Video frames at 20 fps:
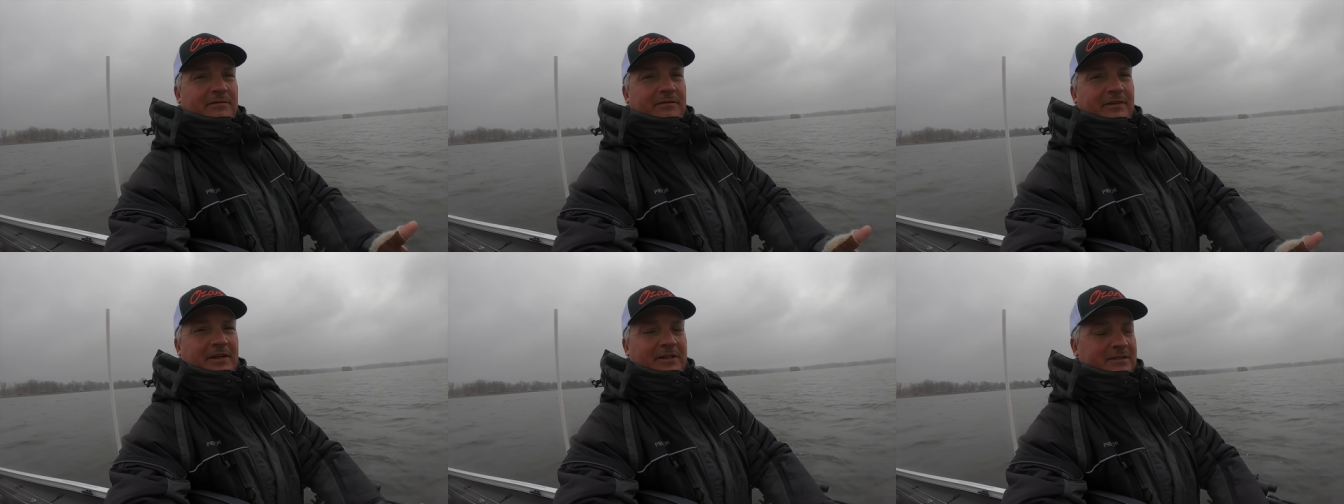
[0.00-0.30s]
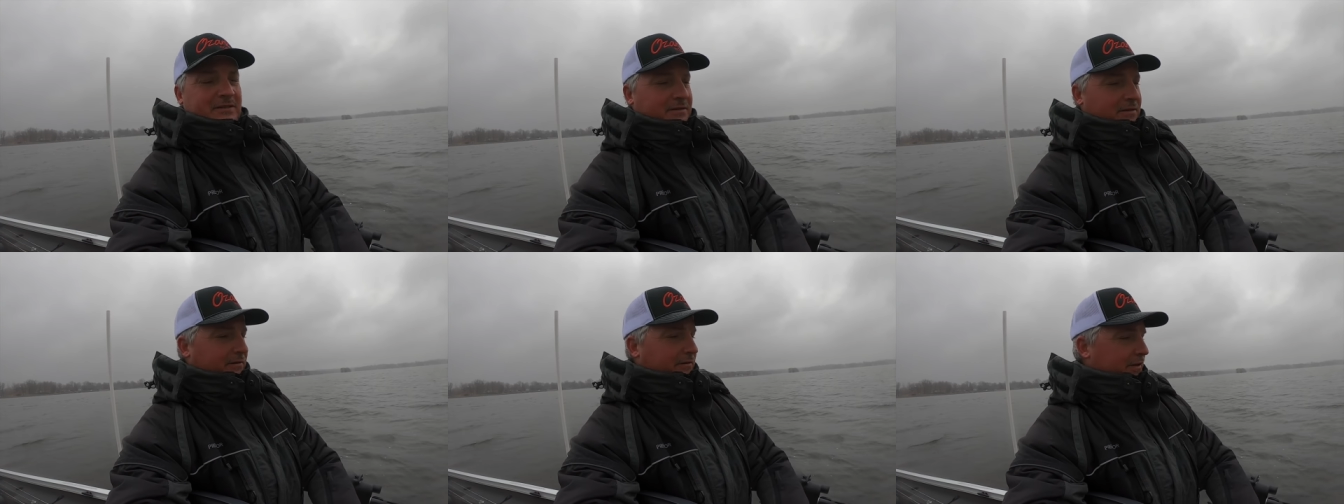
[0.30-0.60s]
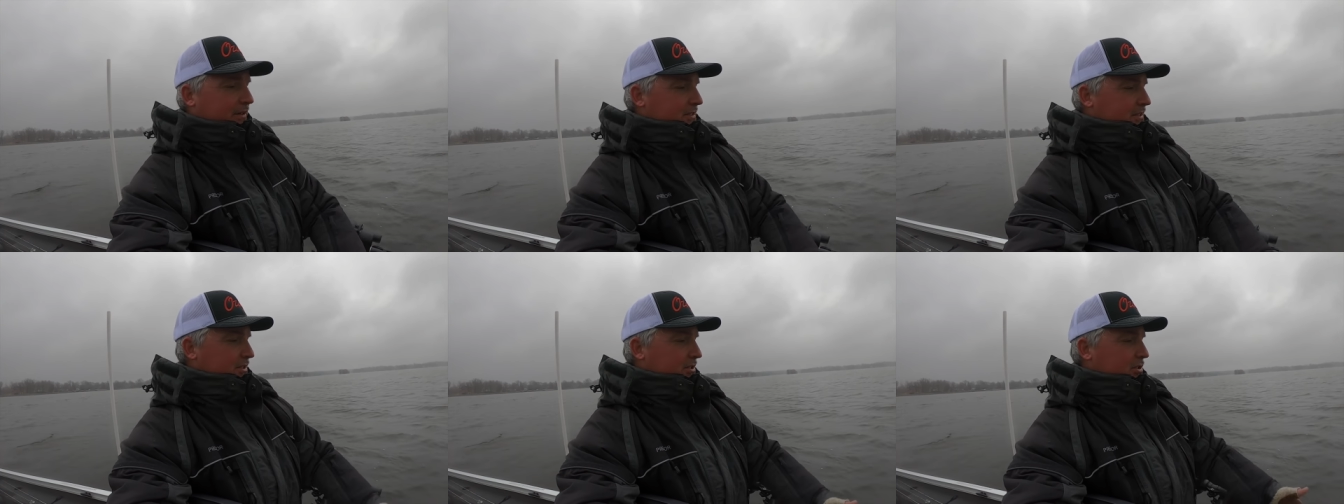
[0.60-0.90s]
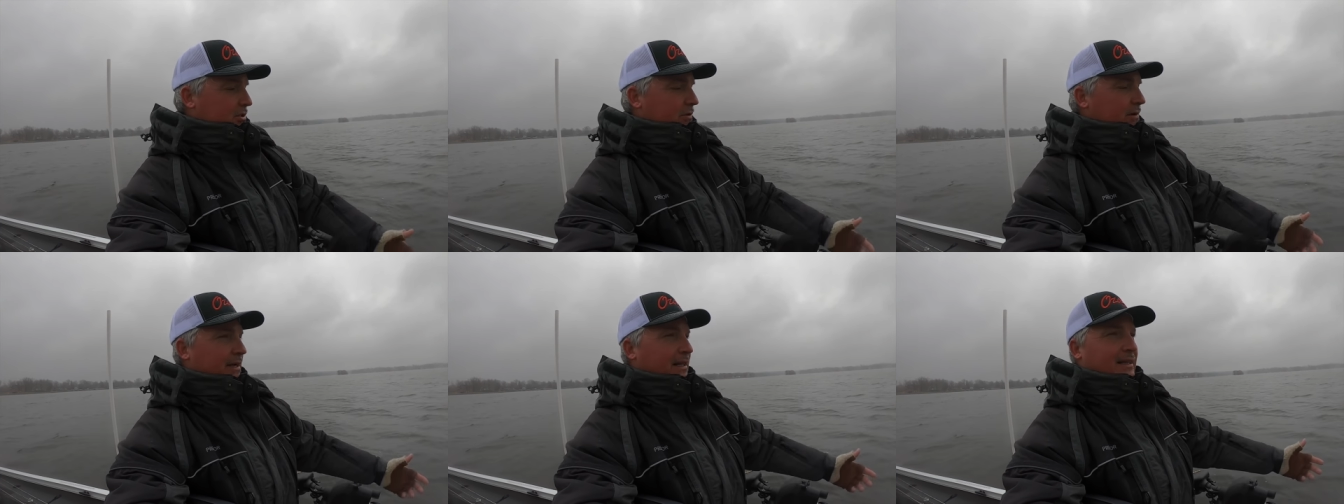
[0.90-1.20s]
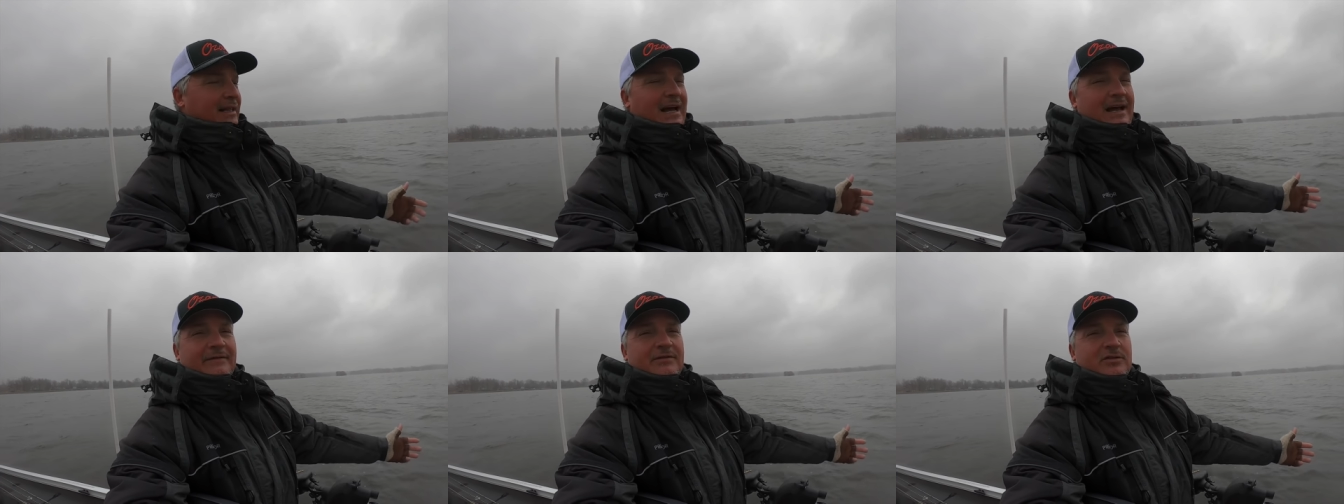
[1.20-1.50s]
fix fix it to a
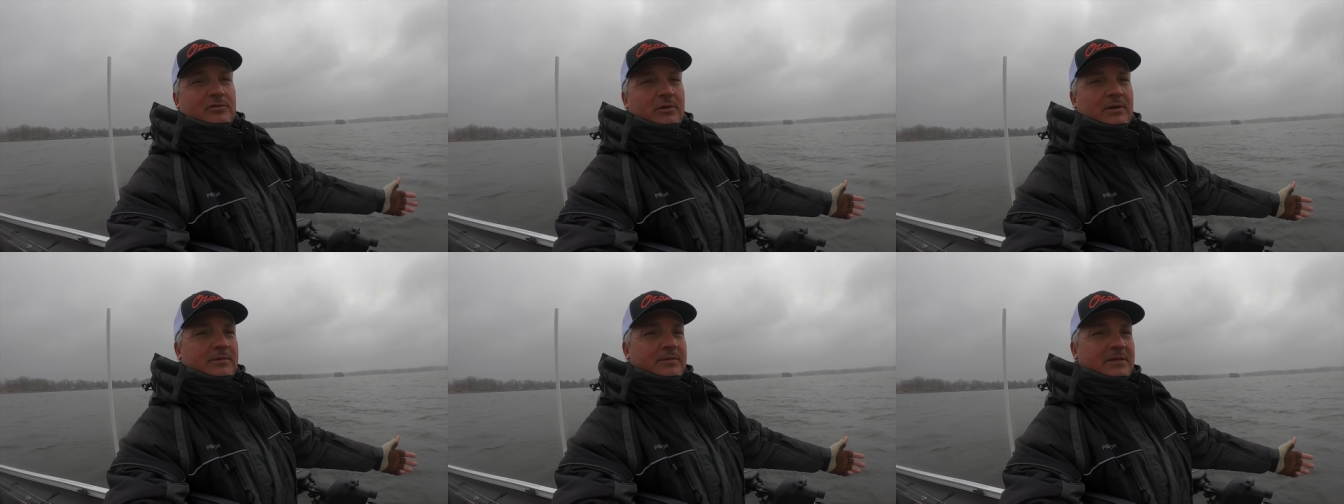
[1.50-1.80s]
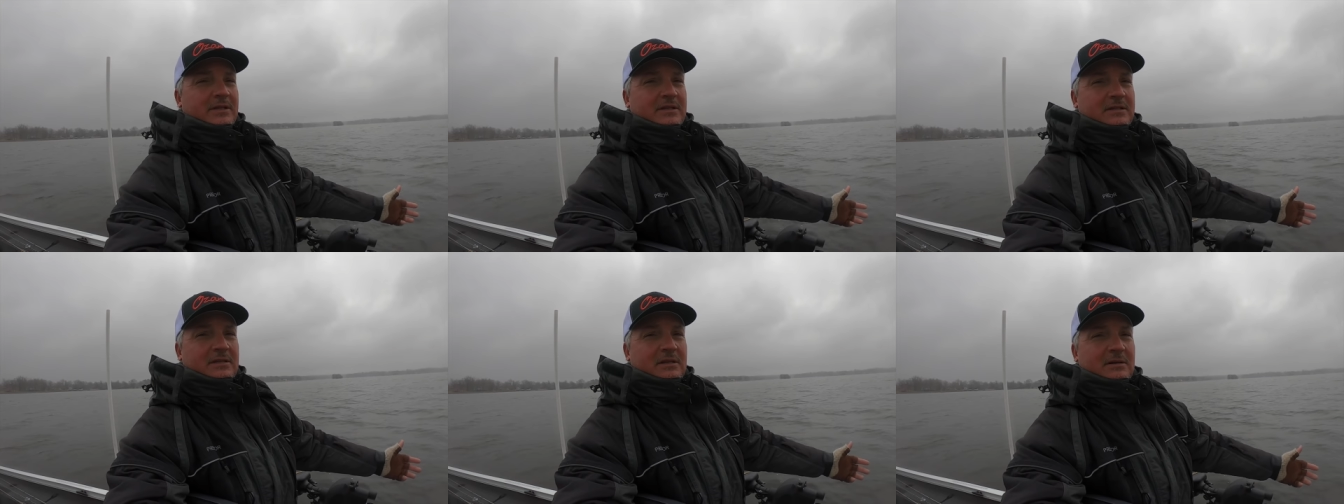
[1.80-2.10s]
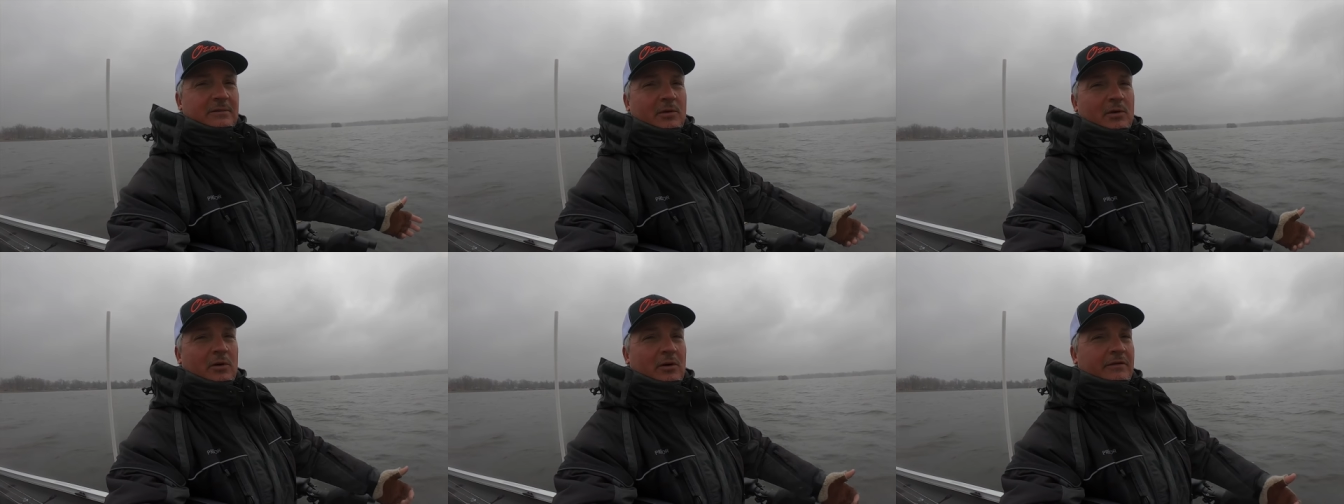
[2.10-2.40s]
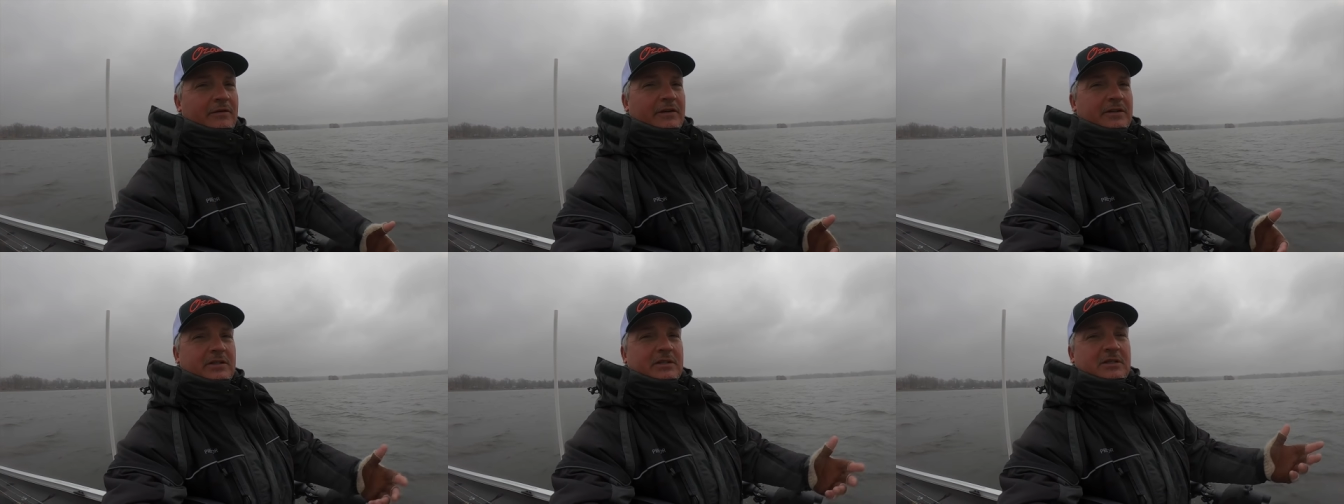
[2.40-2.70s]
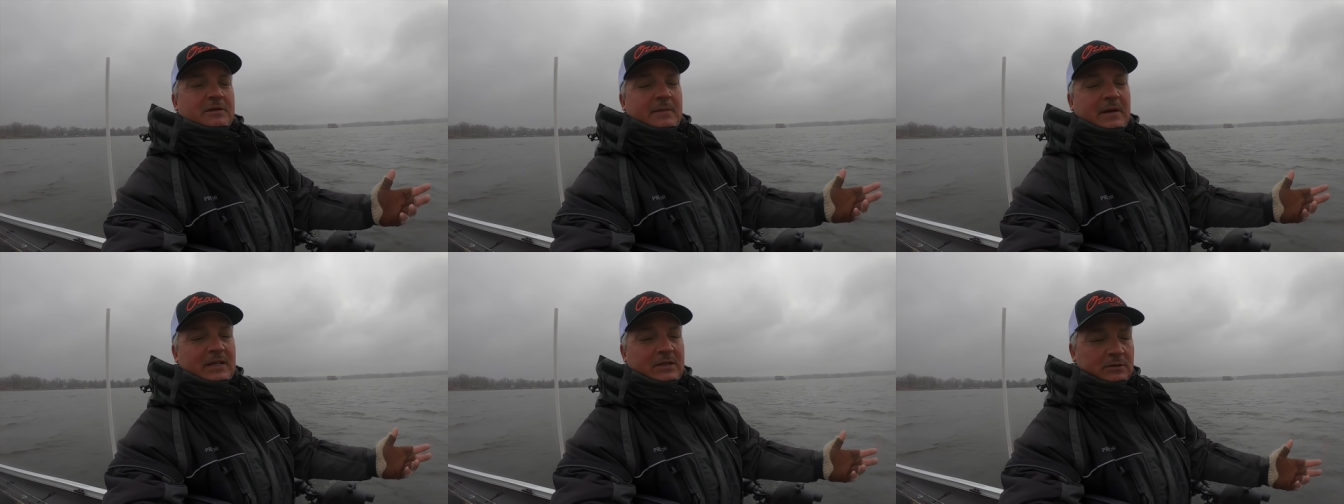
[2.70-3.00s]
live sweep system or a fishing
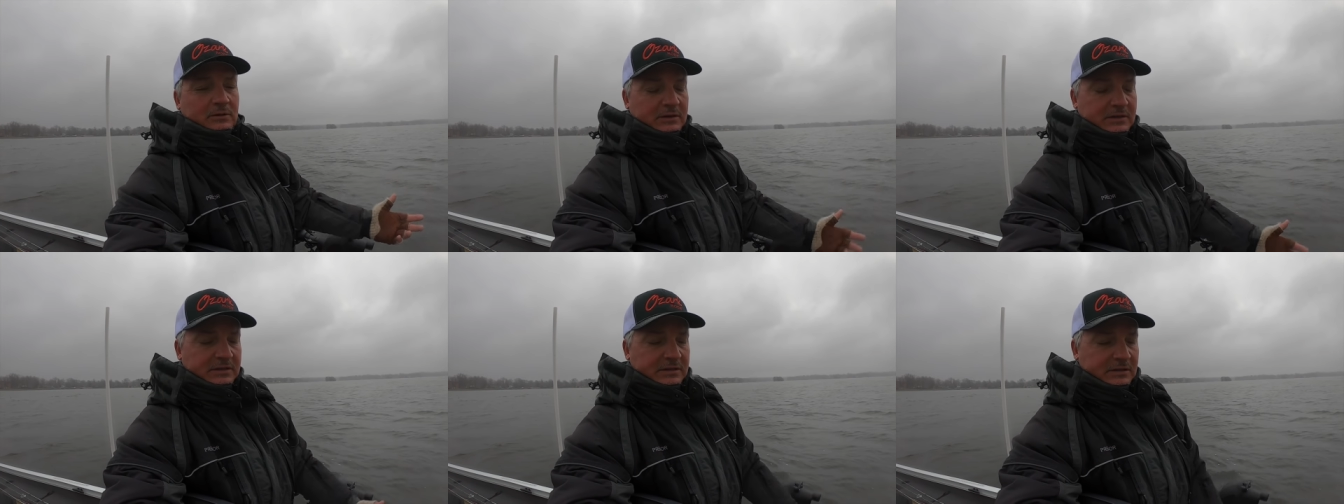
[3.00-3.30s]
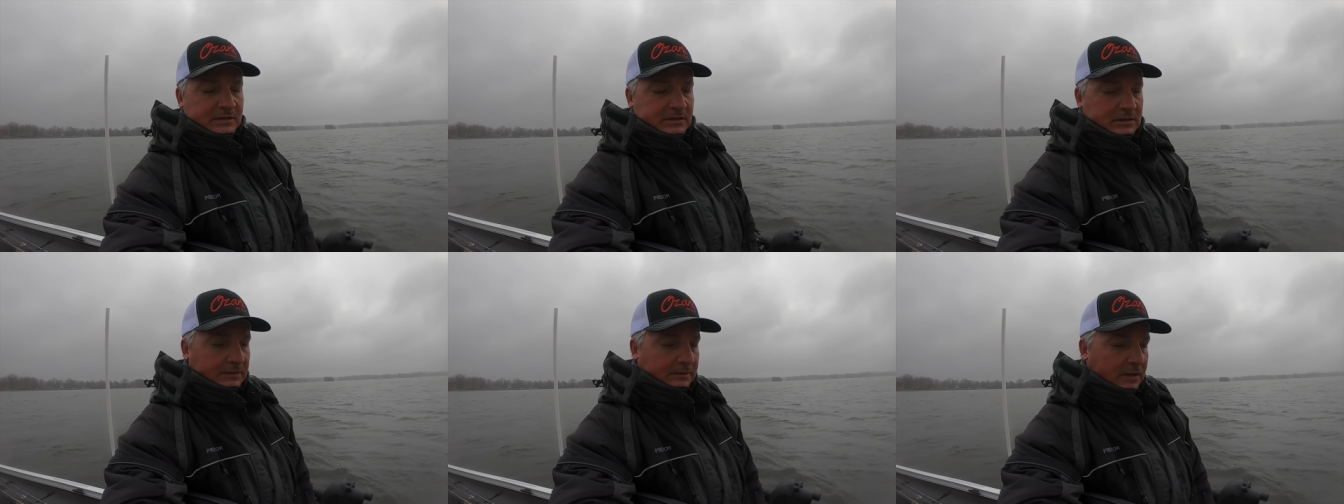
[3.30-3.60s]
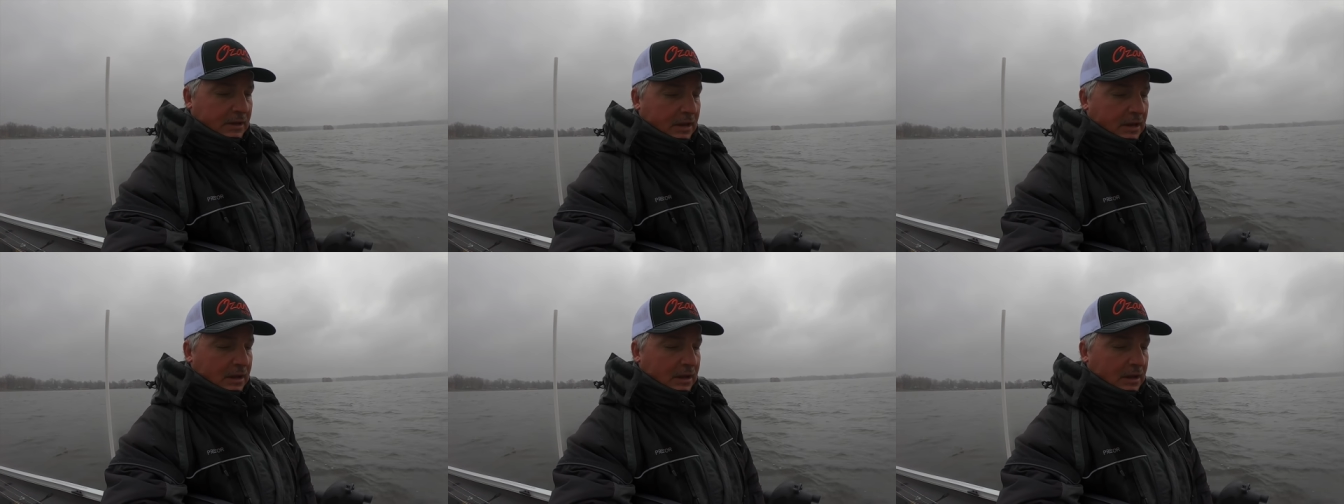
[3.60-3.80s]
specialty system.